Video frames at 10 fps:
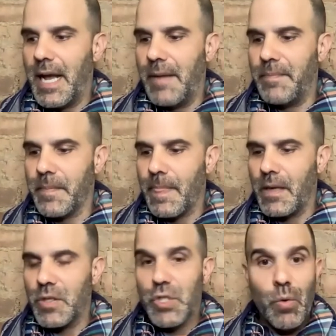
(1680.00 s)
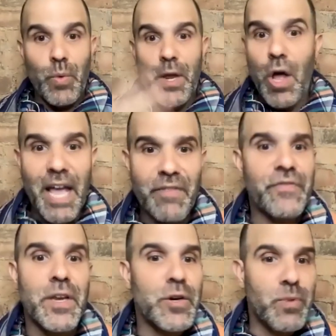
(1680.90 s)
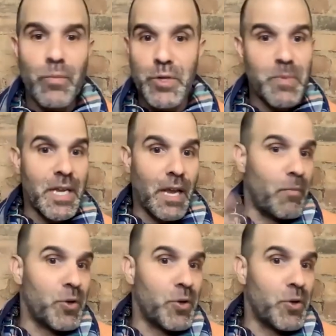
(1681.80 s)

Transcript: um, so we all have fears when we're speaking.